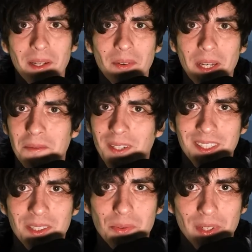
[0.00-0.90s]
the way, I
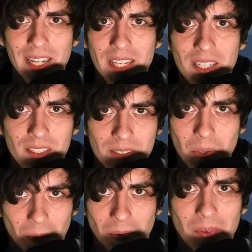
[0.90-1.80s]
found it really
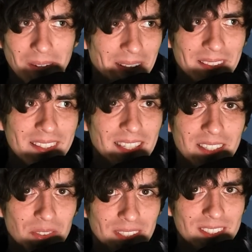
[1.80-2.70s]
cool and
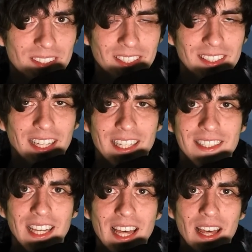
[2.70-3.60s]
interesting
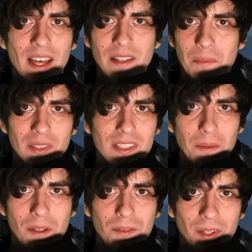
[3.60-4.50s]
that the monster
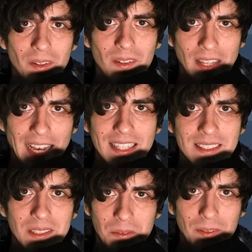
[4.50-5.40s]
before
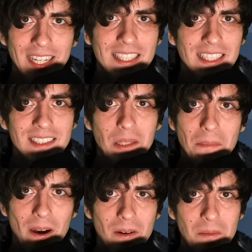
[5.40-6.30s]
that you fight is the
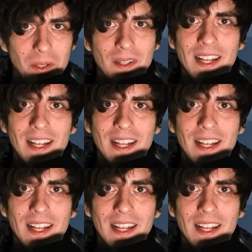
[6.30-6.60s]
Paolumu,